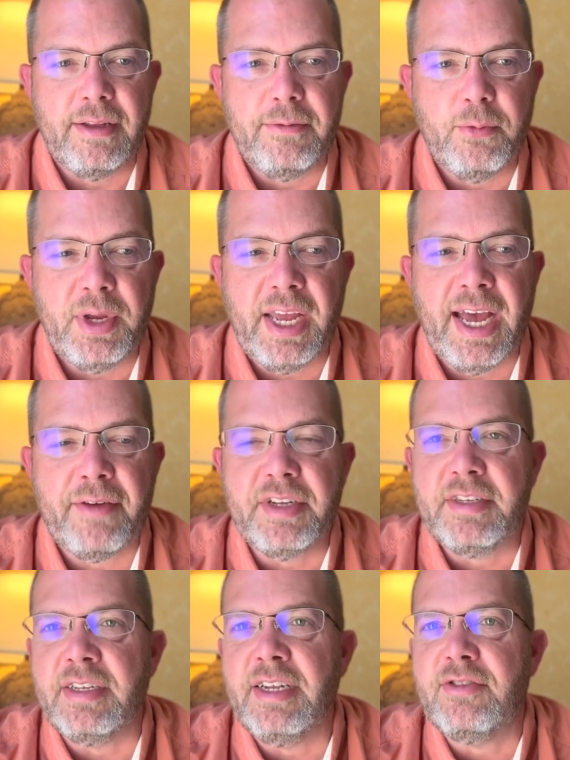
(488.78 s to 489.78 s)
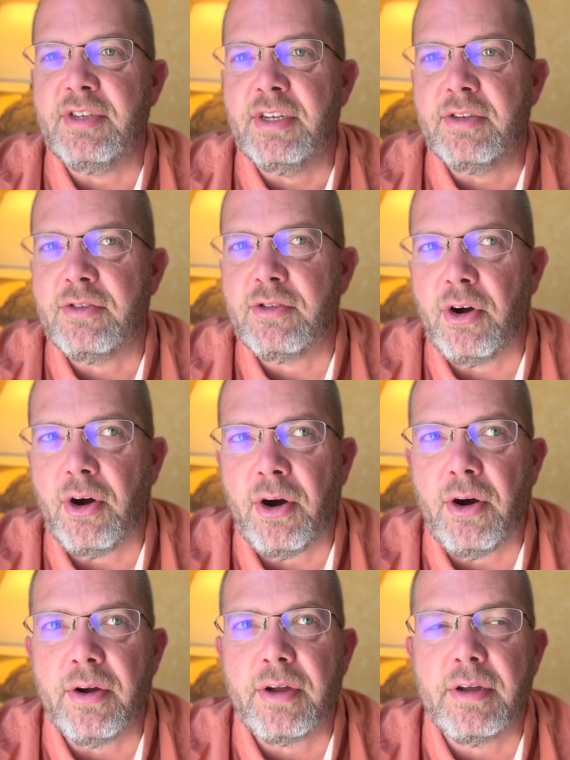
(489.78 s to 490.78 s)
we have a tendency to
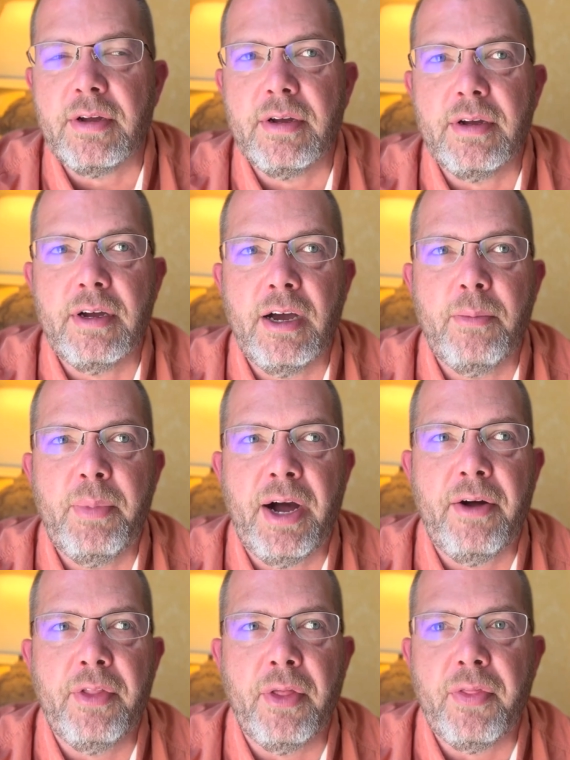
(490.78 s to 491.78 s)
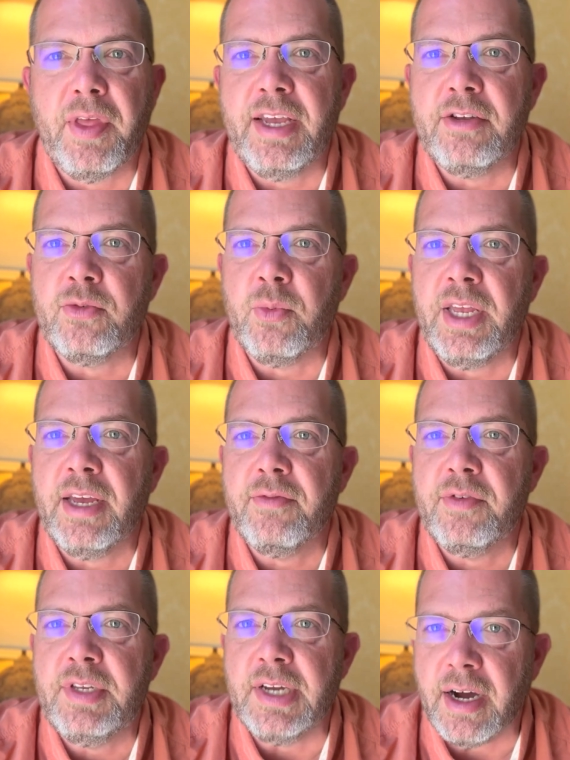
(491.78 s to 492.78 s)
talk about the things we
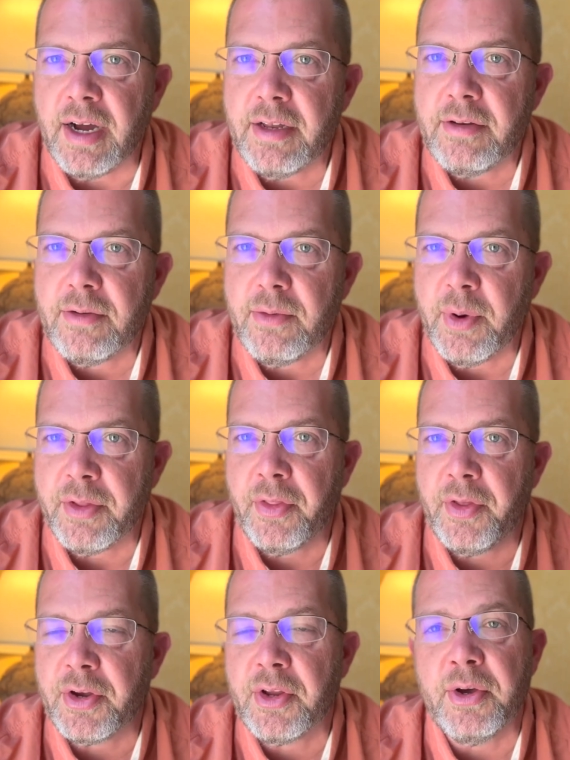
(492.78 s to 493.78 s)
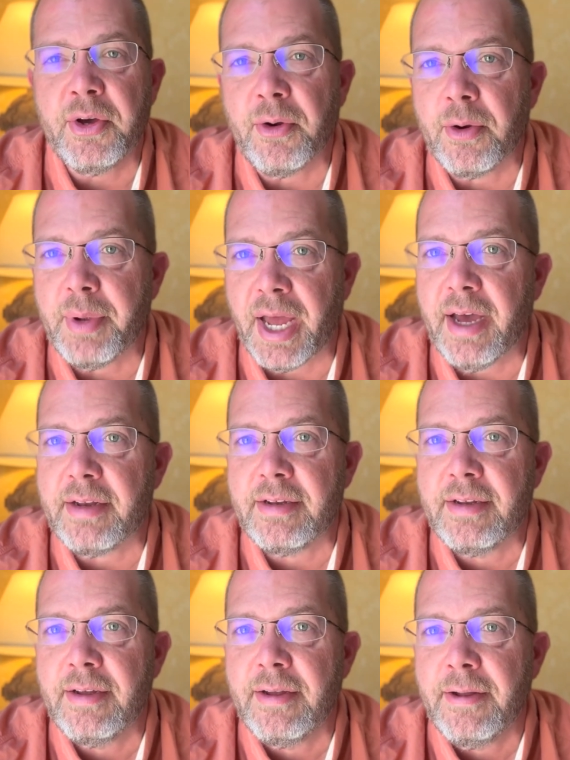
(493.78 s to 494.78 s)
have done, whether they're good or bad.
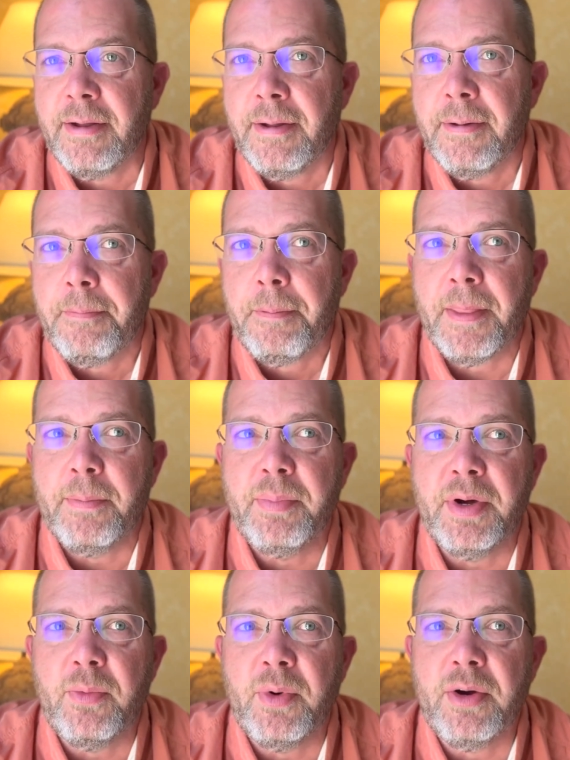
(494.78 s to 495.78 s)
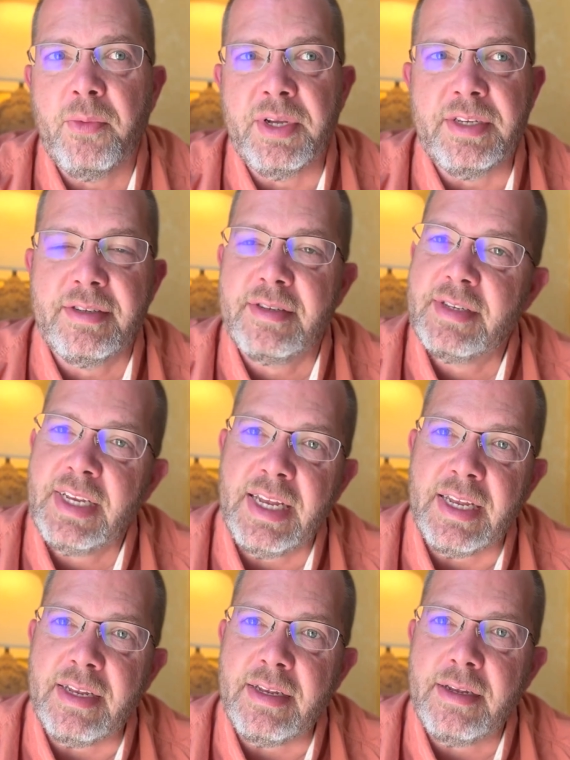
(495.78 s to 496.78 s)
But what we
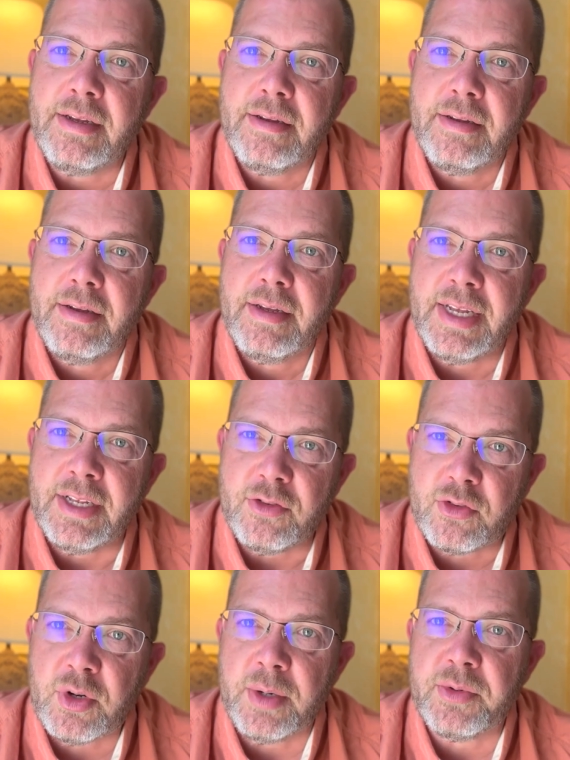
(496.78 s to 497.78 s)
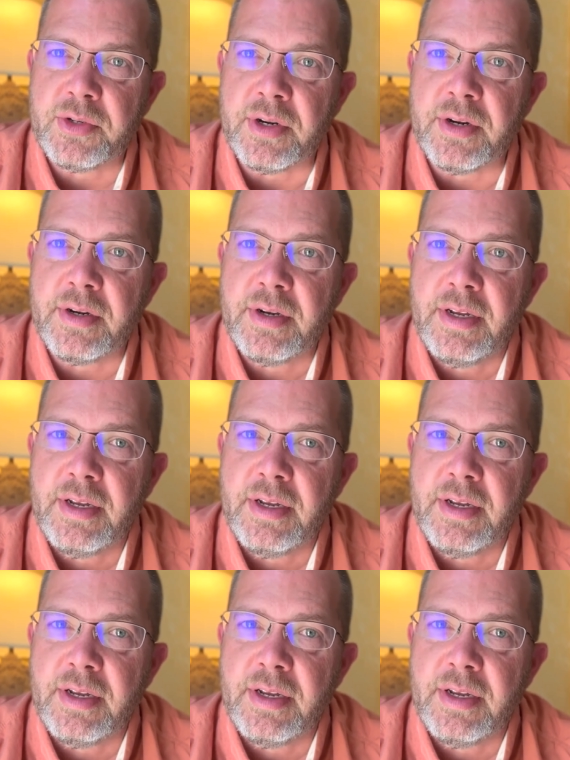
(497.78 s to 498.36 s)
see in Scripture